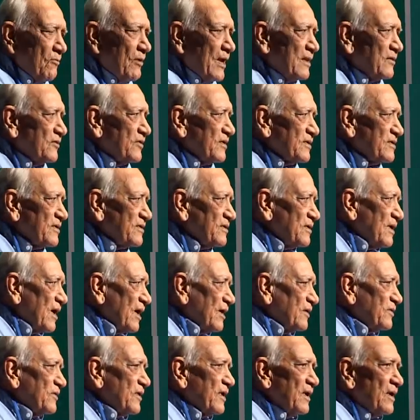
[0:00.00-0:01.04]
Well, this is
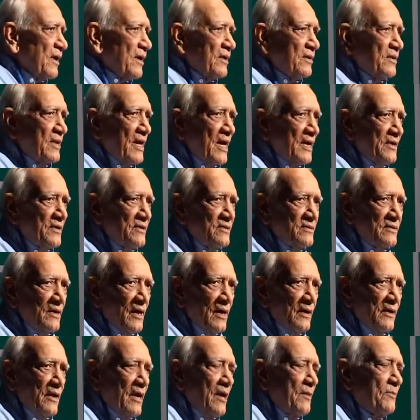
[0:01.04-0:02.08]
not there, that is
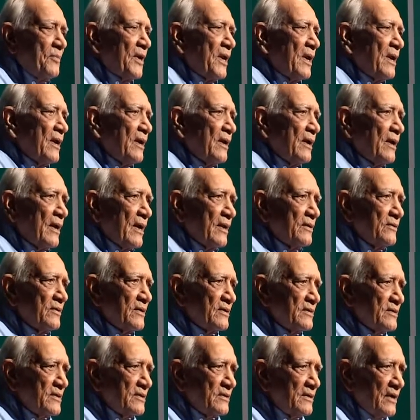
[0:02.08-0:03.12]
not happening, and
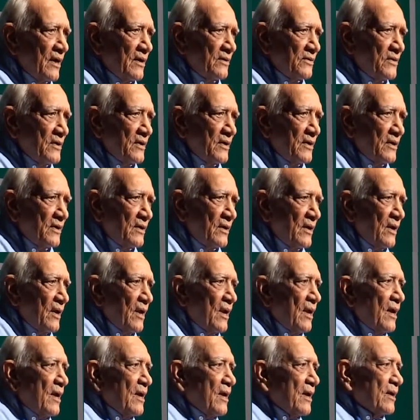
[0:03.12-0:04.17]
this is not there.
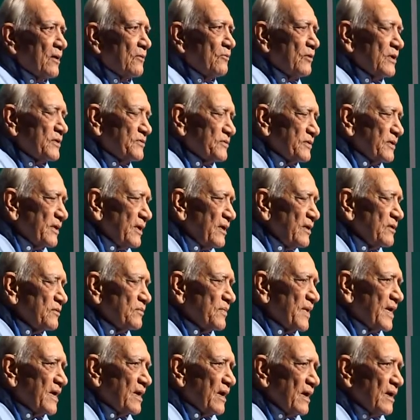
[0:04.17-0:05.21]
Question is
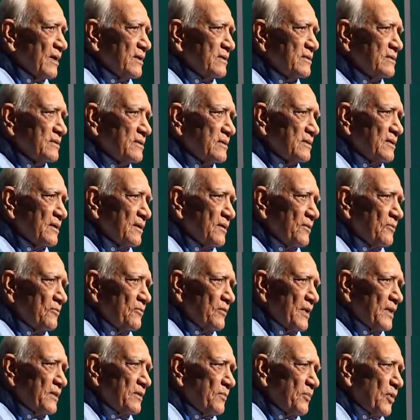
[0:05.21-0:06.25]
because
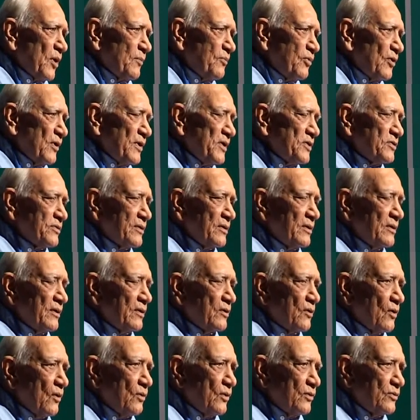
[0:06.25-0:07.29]
when the
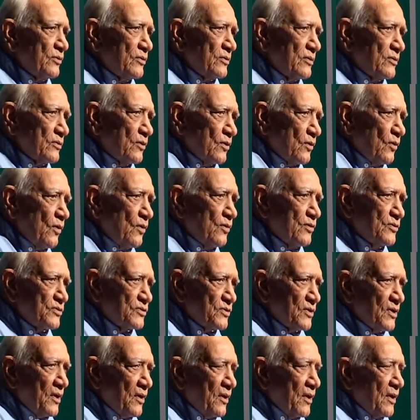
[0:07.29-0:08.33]
population growth
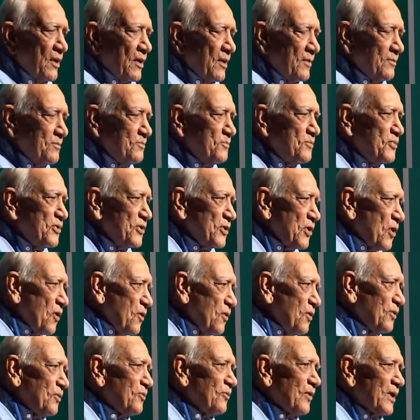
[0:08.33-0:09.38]
grows
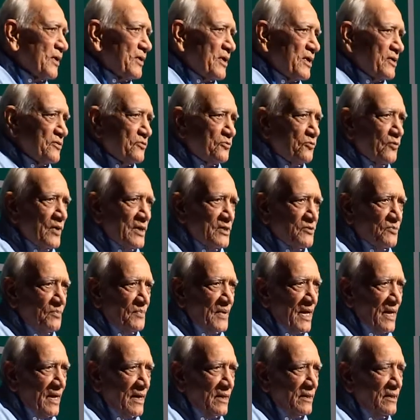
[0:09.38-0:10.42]
beyond what it was
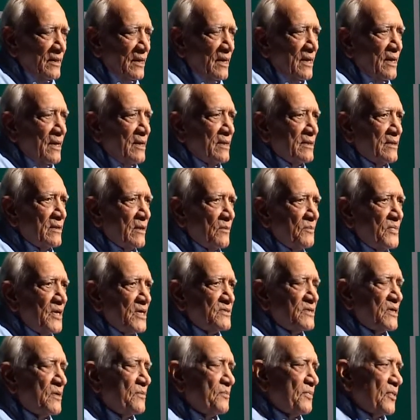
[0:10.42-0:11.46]
planned, the
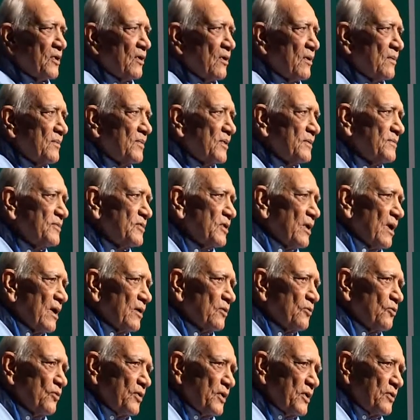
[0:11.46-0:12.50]
basic problems
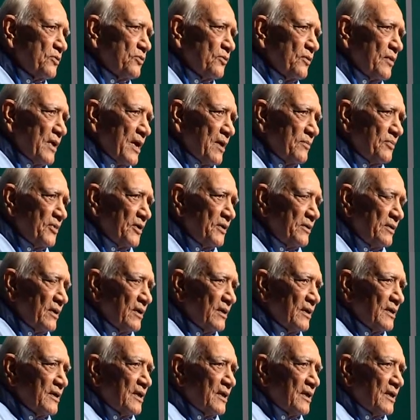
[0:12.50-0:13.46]
are going to happen.